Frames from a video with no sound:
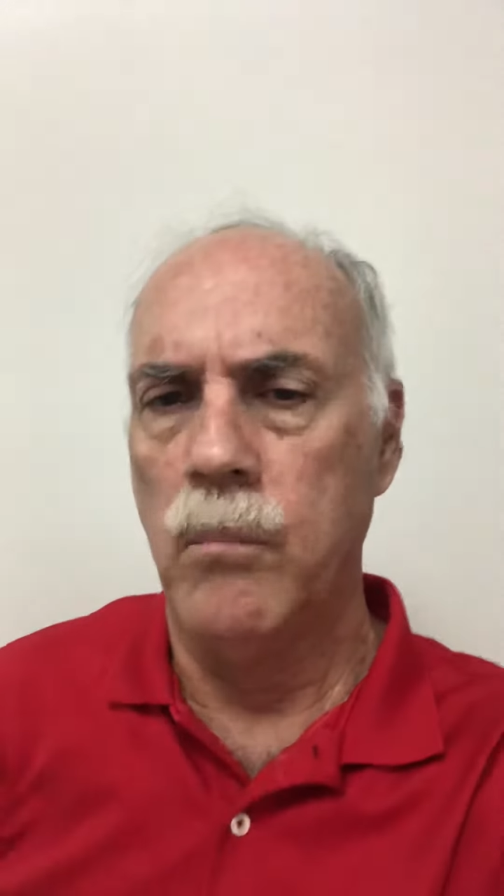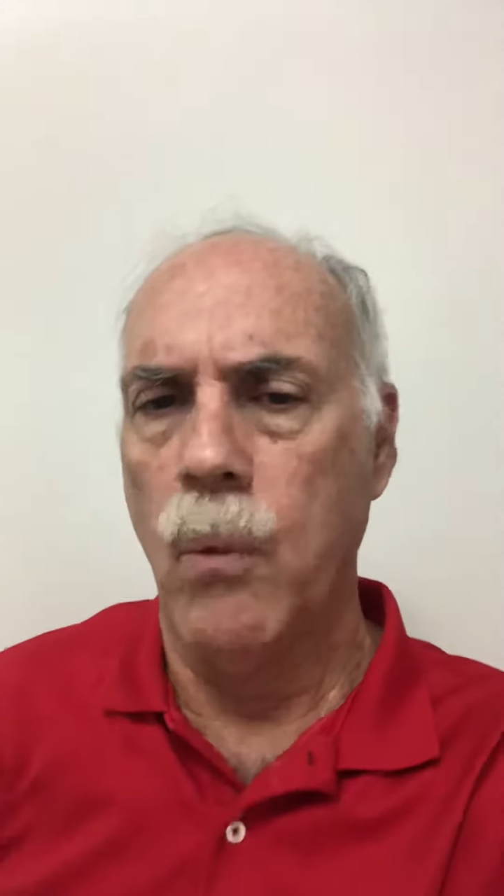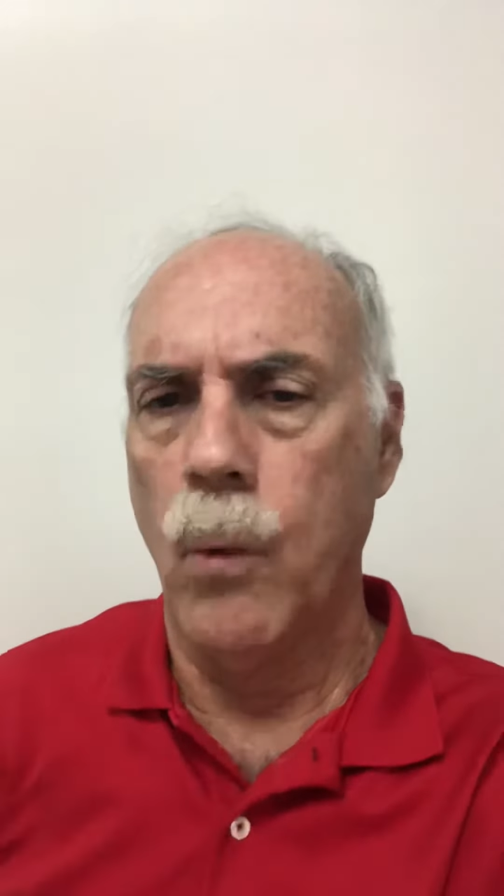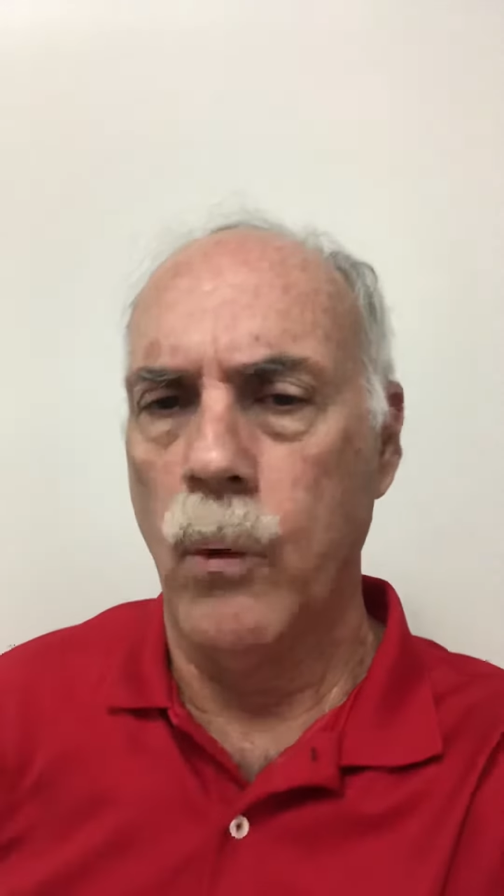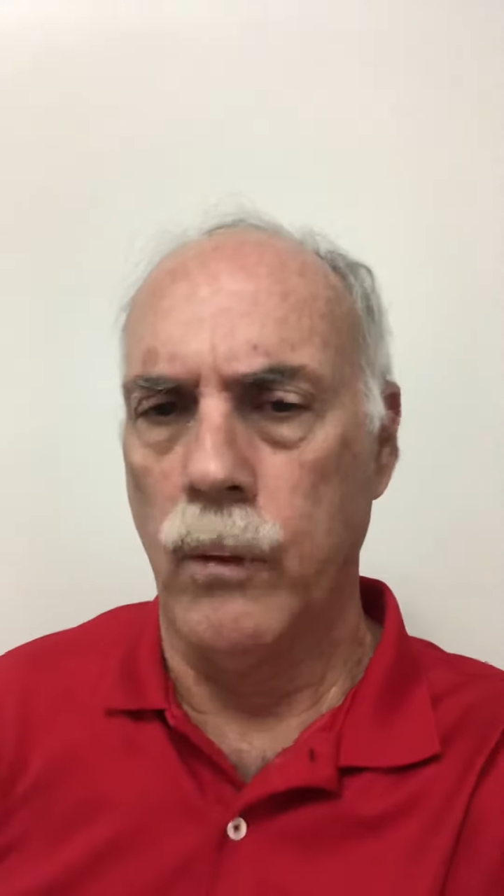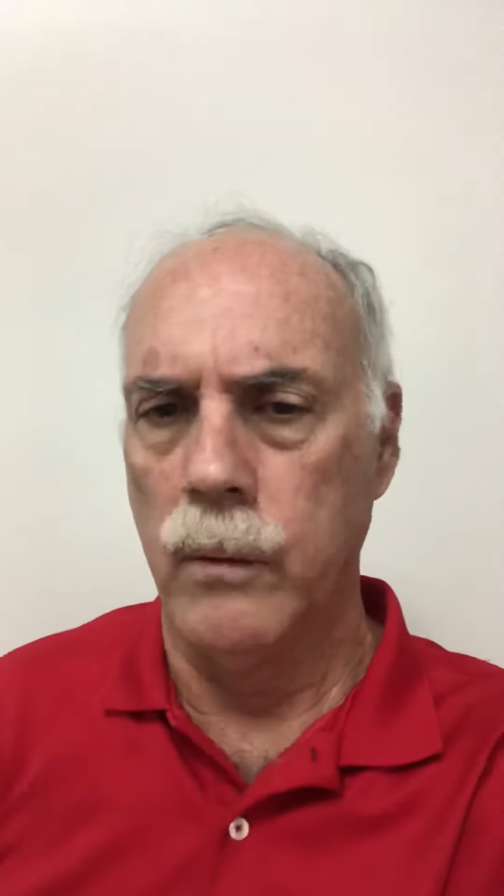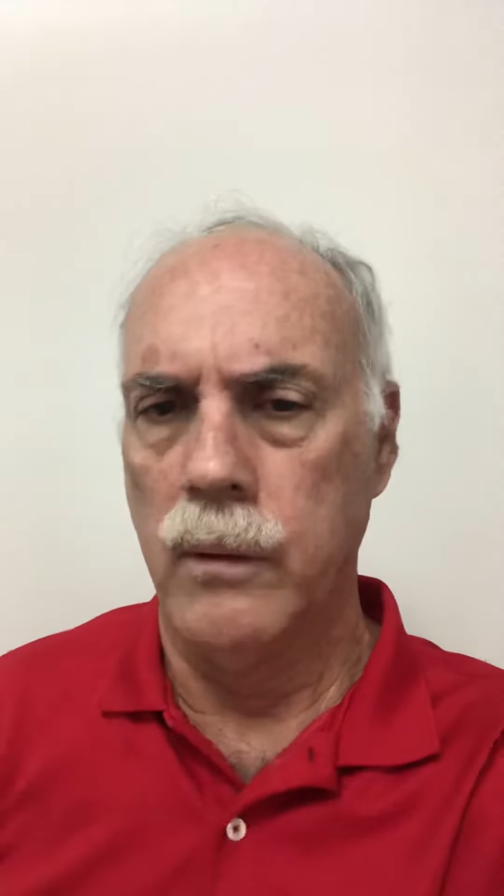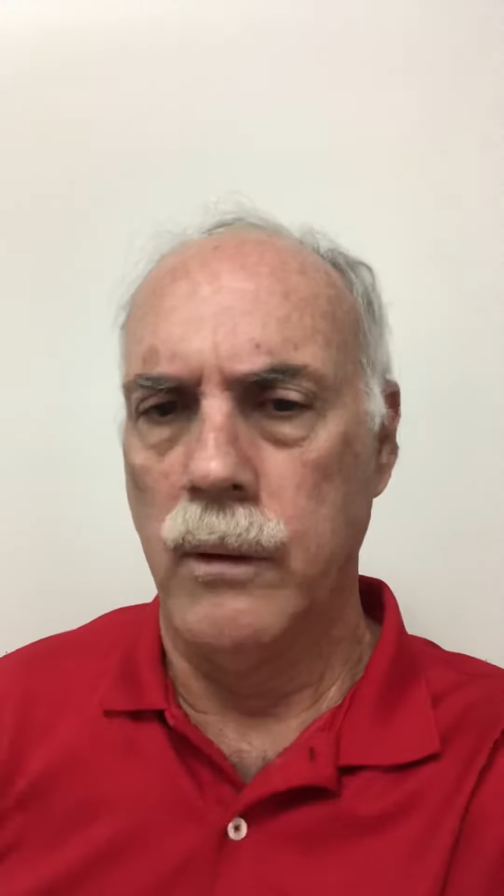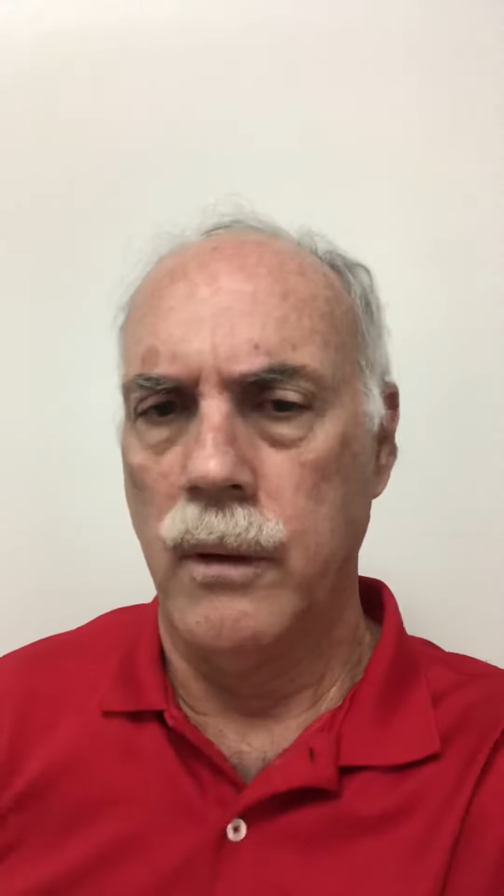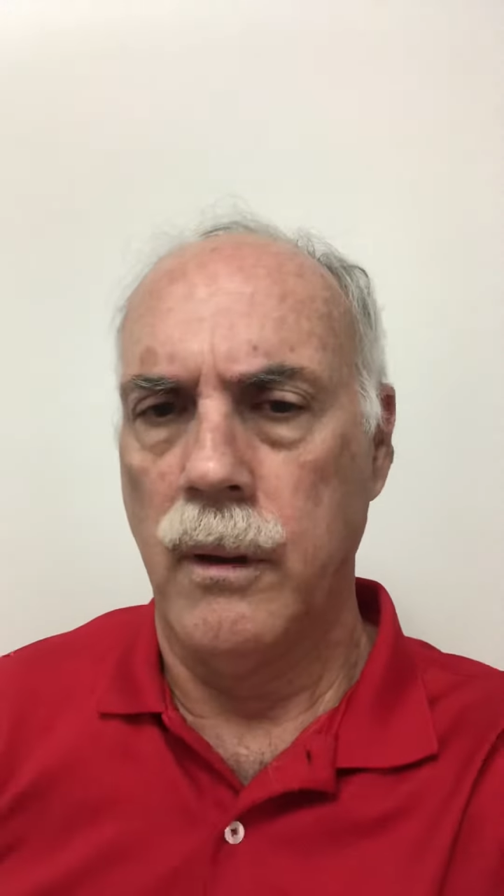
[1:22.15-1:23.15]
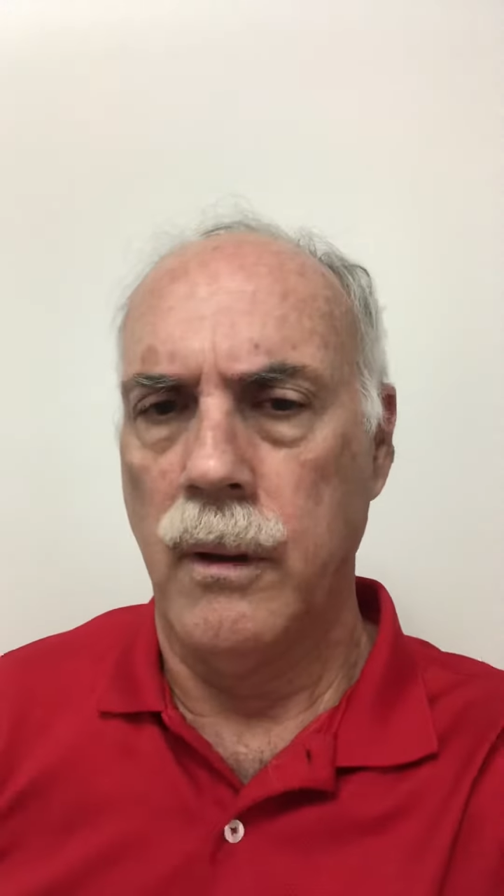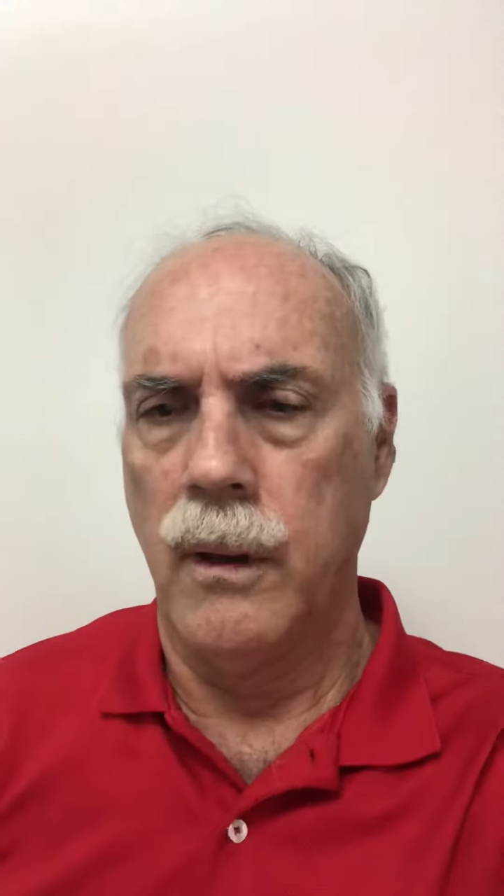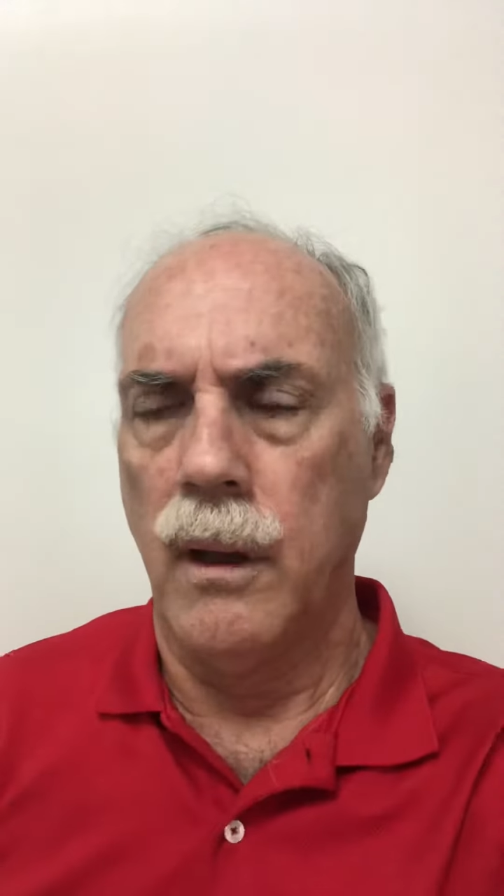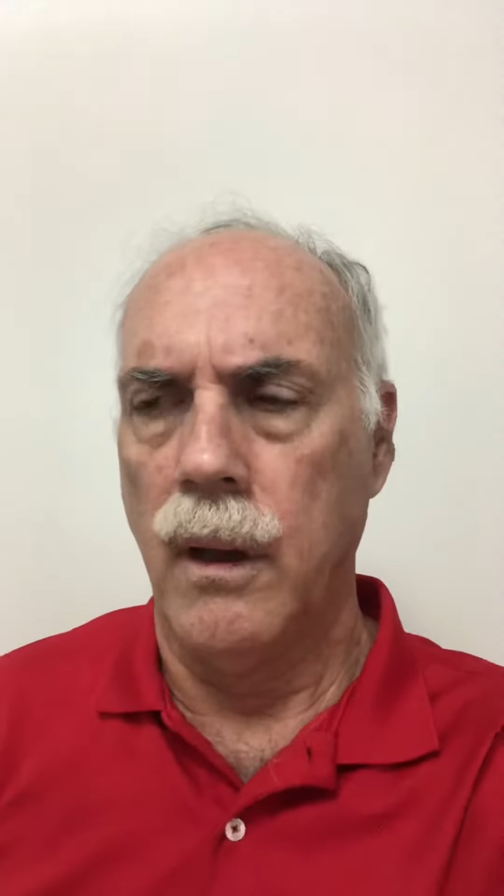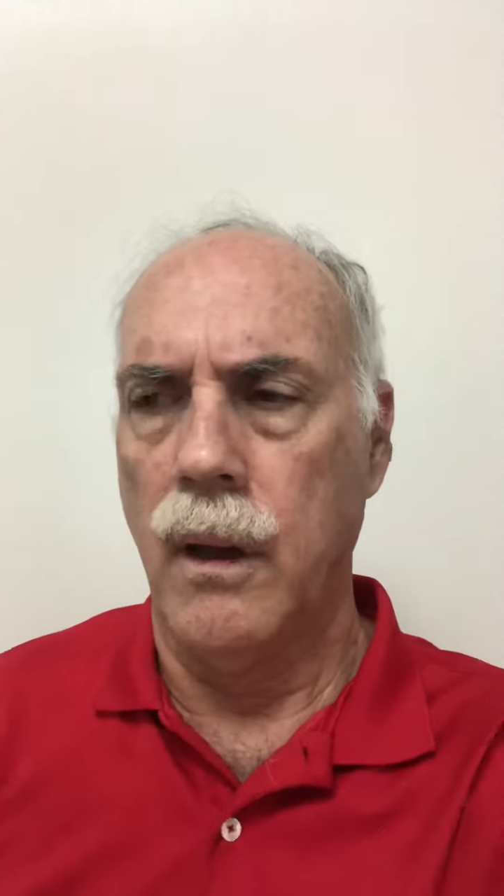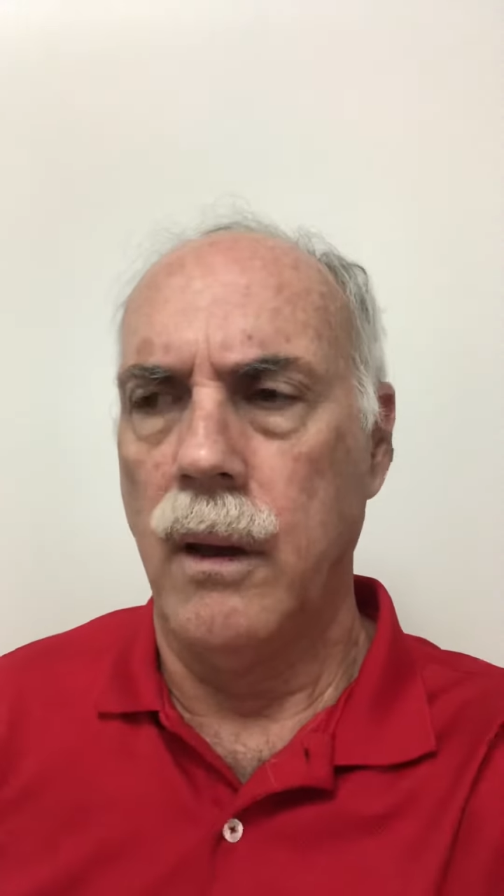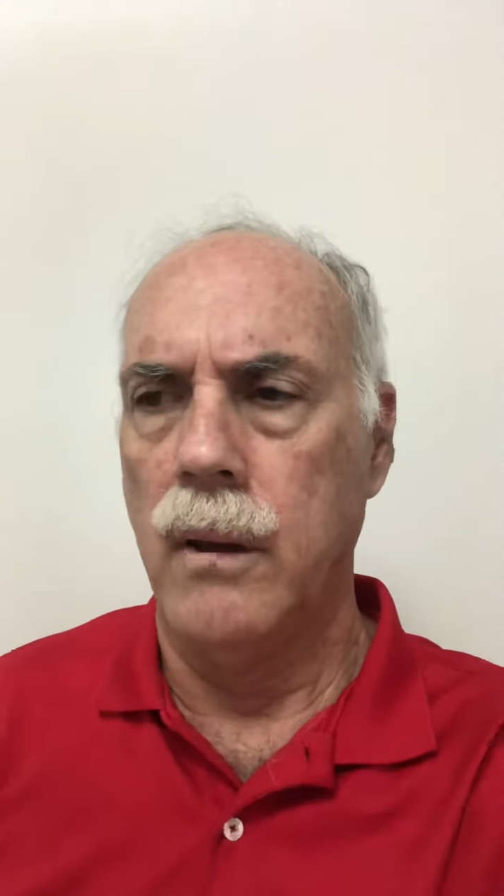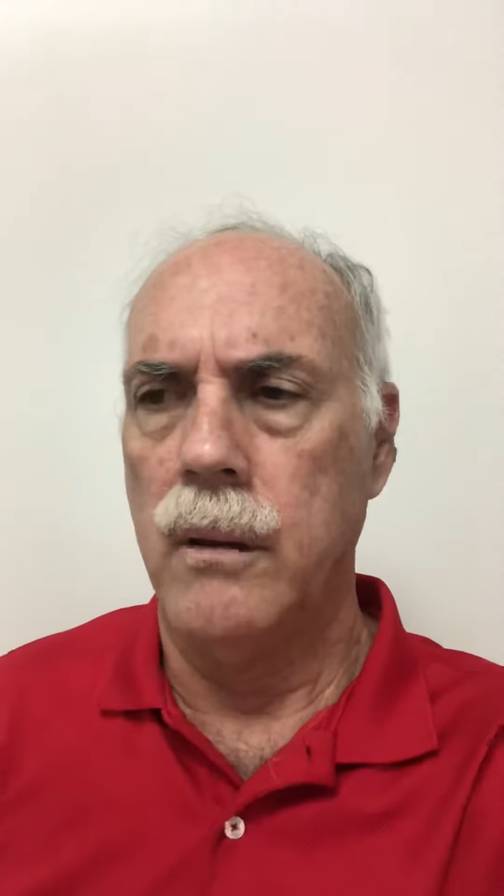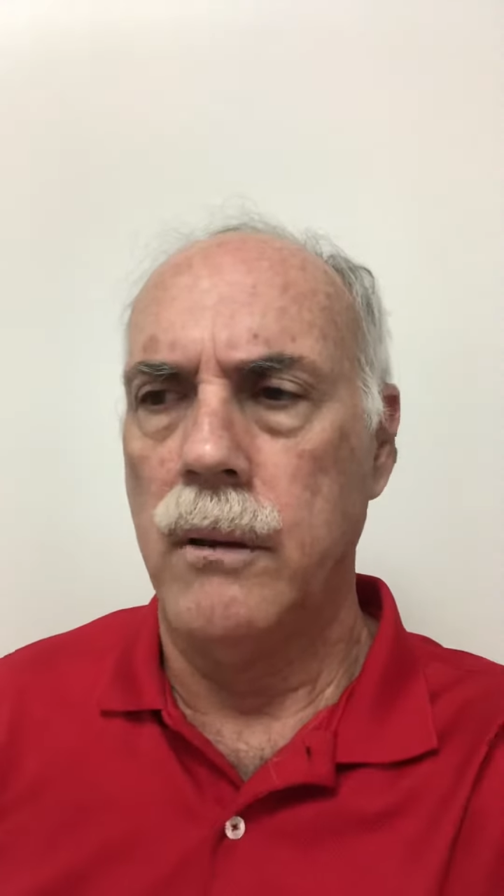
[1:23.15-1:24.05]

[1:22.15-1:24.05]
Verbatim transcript: more uh,